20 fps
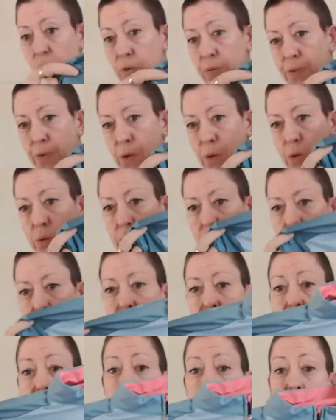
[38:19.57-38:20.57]
got a fault,
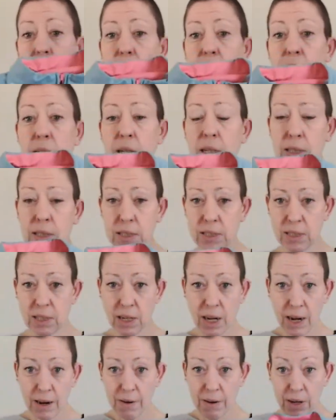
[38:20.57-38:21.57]
and the guy did
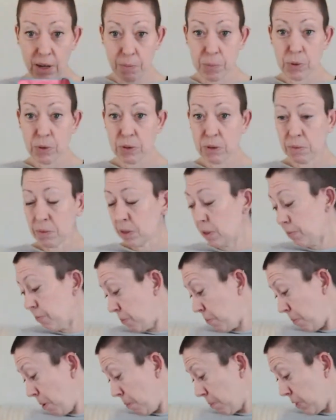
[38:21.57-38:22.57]
declare it. And I bought some stuff
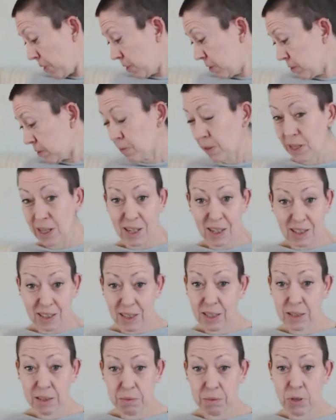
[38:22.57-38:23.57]
from him last week. He
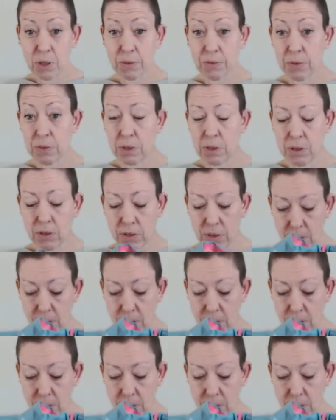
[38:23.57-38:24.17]
seems to have some good